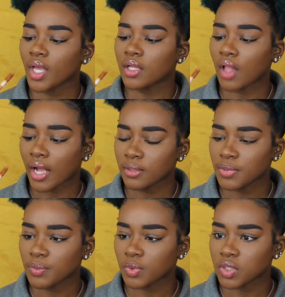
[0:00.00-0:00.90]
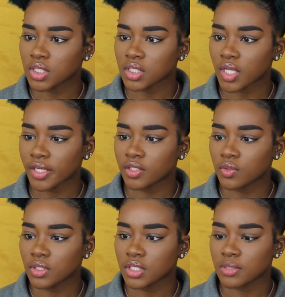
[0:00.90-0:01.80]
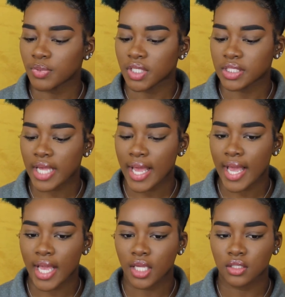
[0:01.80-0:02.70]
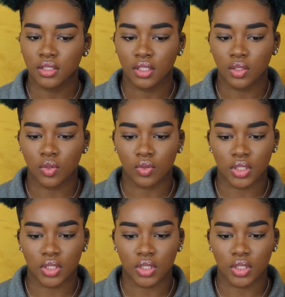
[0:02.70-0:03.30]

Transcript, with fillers: a lot of people should start doing this because I hate the little